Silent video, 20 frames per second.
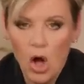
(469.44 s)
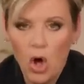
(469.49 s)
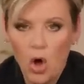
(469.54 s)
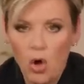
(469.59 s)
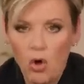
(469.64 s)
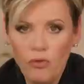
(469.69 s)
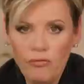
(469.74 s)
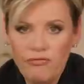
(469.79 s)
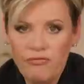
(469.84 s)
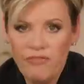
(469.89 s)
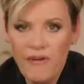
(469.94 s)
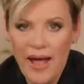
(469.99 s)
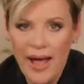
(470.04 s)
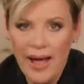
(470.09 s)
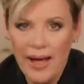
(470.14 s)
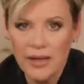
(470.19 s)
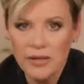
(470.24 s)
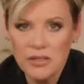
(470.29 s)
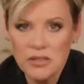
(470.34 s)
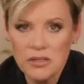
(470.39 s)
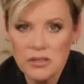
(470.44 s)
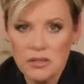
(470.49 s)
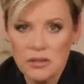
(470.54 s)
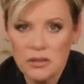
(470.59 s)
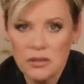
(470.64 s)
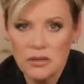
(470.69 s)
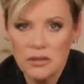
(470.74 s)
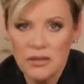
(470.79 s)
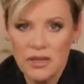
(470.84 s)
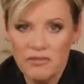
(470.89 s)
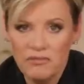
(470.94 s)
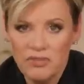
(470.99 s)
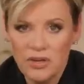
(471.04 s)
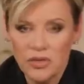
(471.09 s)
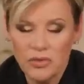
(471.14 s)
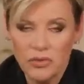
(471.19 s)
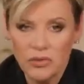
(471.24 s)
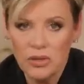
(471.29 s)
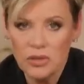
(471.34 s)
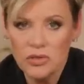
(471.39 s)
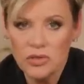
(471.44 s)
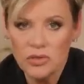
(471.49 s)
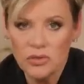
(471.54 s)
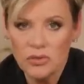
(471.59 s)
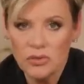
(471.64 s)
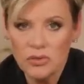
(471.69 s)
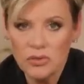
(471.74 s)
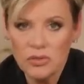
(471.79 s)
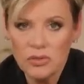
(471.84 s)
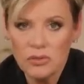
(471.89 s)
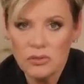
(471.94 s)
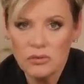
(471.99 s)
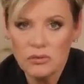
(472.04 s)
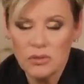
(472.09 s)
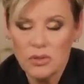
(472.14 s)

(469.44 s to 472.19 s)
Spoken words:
Hold fast that victory is yours.